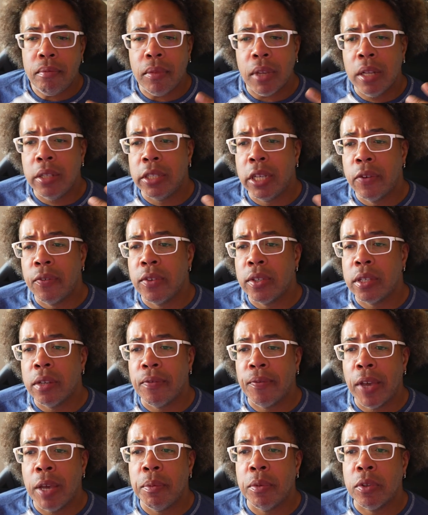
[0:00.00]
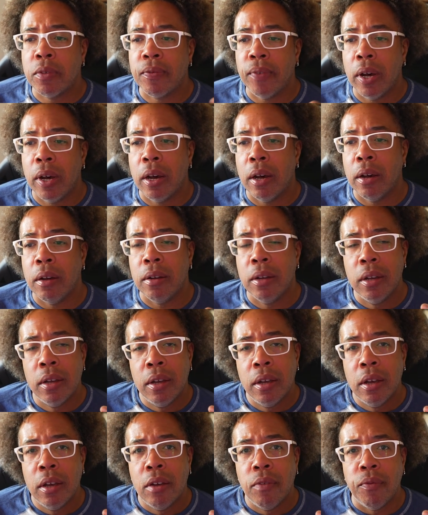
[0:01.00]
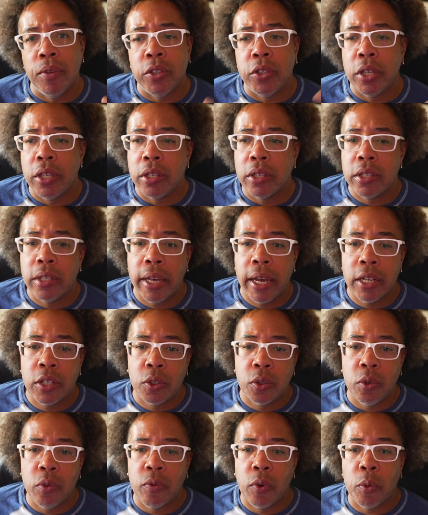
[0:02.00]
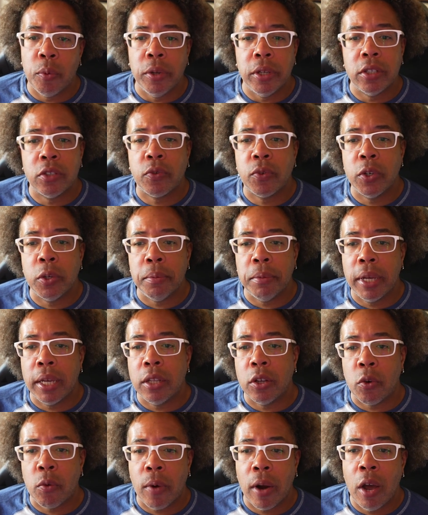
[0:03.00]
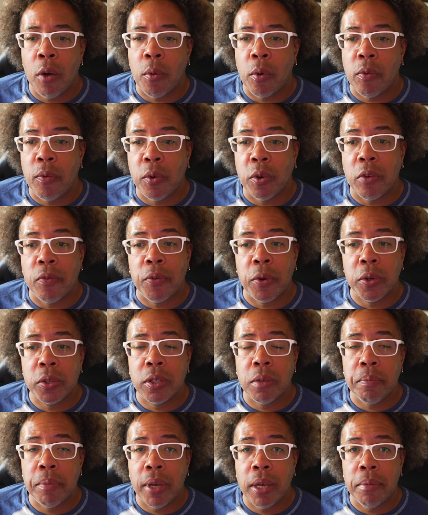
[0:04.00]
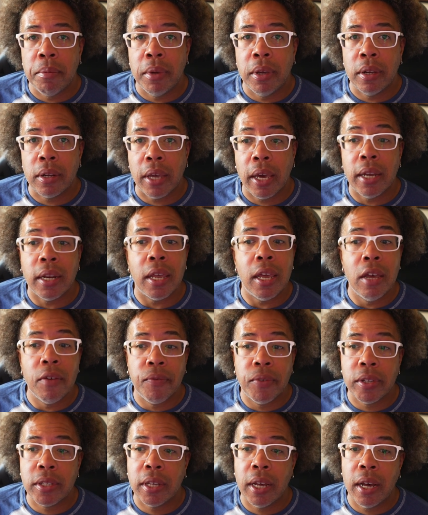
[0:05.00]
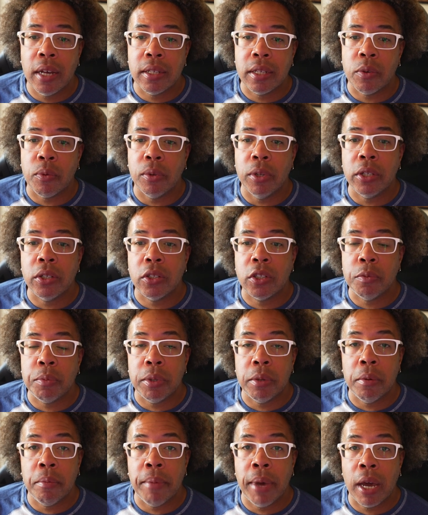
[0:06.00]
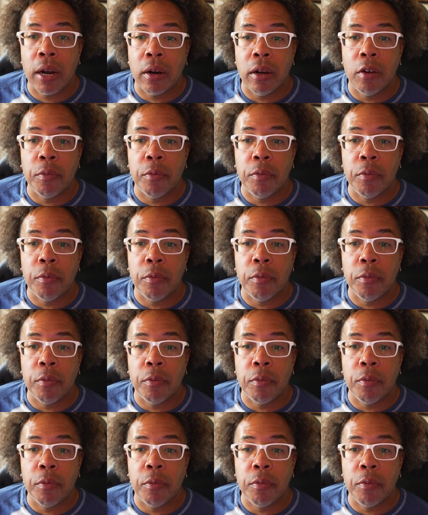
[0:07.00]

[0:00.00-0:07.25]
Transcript: Jefferson's famous Virginia Statute for Religious Freedom laid the groundwork for the First Amendment and emphasized that religion should be a matter of